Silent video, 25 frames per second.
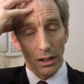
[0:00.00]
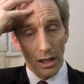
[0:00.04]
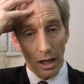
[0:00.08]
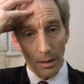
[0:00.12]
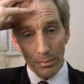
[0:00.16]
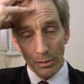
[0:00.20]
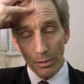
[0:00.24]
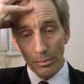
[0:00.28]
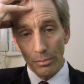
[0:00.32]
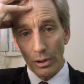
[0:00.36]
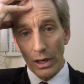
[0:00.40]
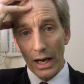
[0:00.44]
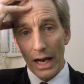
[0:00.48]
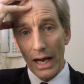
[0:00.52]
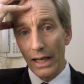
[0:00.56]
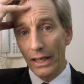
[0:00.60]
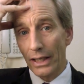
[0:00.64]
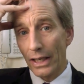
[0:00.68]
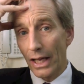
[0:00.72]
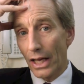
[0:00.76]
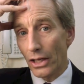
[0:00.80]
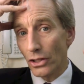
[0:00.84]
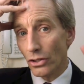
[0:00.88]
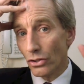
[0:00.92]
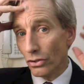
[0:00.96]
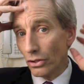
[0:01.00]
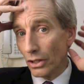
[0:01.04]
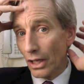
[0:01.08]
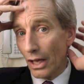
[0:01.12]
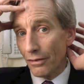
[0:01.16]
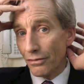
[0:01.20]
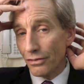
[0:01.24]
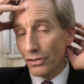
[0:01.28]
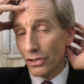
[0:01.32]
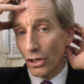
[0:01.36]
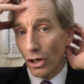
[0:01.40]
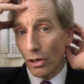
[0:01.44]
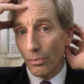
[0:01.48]
upper brain, and your
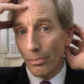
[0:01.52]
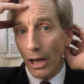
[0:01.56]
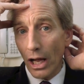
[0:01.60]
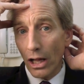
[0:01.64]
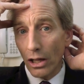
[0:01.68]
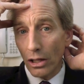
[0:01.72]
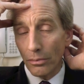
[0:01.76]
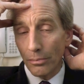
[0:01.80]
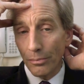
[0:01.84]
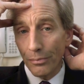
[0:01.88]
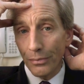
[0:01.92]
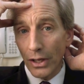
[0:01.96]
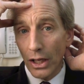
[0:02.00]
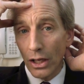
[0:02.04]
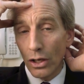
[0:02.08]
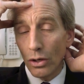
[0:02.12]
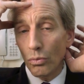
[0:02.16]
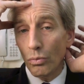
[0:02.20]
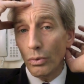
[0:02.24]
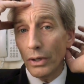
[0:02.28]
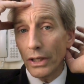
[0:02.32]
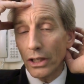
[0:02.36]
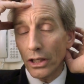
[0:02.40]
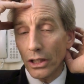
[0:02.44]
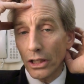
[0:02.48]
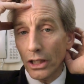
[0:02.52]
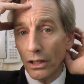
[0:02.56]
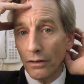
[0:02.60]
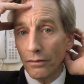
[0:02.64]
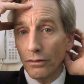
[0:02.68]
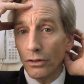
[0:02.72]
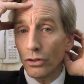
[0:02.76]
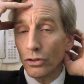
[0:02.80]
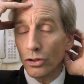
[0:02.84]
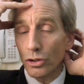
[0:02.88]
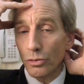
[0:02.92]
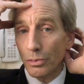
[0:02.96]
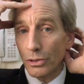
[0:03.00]
left cerebellum, we could give
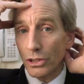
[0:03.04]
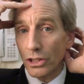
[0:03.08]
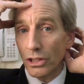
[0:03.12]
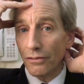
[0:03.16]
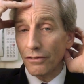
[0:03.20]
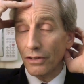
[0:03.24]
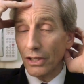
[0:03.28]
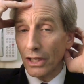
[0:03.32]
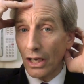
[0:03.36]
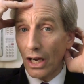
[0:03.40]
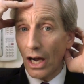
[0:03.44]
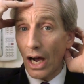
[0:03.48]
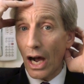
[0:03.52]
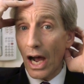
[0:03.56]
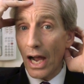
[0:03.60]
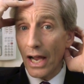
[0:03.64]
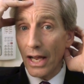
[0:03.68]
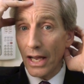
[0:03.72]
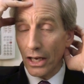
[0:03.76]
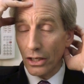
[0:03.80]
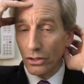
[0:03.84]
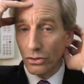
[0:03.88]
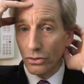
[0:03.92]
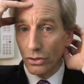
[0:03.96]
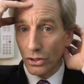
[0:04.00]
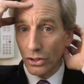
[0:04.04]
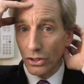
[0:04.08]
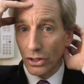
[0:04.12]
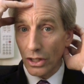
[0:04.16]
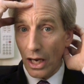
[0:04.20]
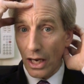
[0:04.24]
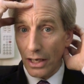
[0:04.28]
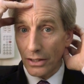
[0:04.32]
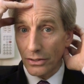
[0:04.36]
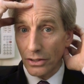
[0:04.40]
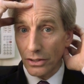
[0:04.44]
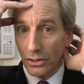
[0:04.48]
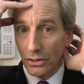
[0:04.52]
you specific eye
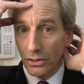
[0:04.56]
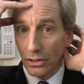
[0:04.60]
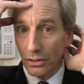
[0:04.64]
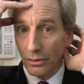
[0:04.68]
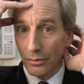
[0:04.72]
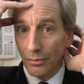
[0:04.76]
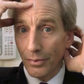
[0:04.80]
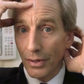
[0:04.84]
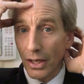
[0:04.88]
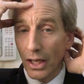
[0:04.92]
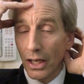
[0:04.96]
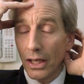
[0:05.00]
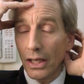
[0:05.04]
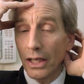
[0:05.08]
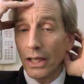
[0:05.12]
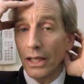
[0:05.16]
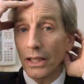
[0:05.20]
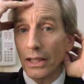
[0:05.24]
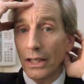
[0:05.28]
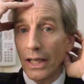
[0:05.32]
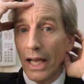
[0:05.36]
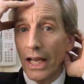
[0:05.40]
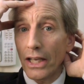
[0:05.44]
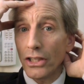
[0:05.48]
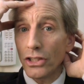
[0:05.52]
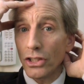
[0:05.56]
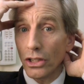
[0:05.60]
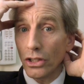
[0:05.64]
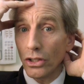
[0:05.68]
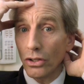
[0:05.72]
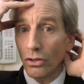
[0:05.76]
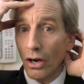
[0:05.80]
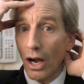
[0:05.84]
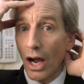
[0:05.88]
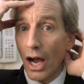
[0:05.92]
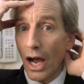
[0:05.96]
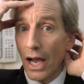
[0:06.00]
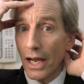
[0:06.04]
exercises. Engaging
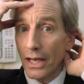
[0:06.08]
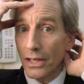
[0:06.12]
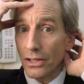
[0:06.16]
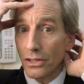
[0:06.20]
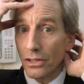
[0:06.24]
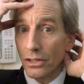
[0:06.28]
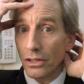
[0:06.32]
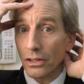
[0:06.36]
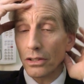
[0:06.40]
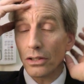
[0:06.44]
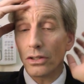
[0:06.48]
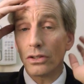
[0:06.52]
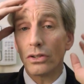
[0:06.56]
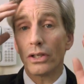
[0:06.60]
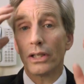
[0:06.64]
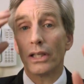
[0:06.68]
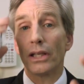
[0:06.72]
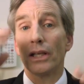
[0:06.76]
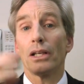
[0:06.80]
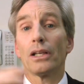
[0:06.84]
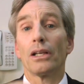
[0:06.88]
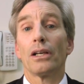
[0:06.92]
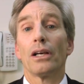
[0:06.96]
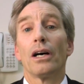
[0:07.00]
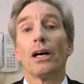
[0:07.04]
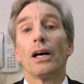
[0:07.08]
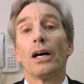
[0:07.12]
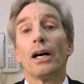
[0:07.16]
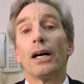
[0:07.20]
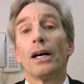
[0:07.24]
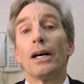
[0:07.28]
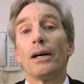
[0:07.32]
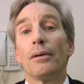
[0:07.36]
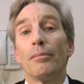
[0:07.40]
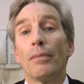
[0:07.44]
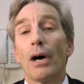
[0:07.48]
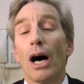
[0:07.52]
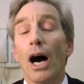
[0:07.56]
your eyes, looking
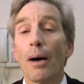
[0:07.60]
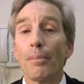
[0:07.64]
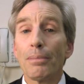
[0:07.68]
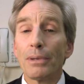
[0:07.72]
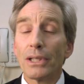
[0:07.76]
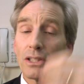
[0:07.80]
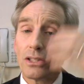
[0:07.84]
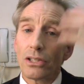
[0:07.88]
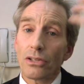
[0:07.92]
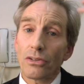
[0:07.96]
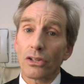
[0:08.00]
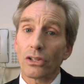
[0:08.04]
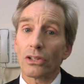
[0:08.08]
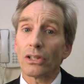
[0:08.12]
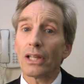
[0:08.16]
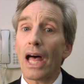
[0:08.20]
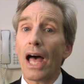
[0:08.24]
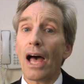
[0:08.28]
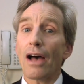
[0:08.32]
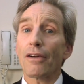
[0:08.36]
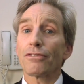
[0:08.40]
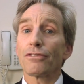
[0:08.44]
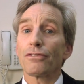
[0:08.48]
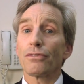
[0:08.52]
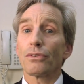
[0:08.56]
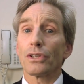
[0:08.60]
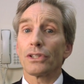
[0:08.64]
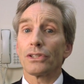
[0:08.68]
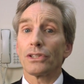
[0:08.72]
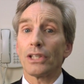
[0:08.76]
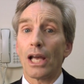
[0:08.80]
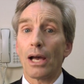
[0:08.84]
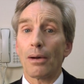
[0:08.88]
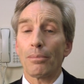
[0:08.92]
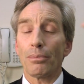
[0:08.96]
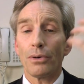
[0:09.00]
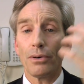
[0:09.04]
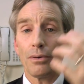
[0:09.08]
up into the left, for
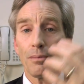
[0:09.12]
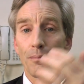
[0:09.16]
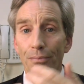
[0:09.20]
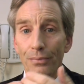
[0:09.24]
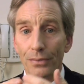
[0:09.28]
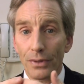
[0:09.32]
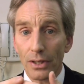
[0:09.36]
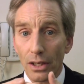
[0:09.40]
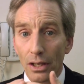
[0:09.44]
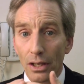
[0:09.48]
example,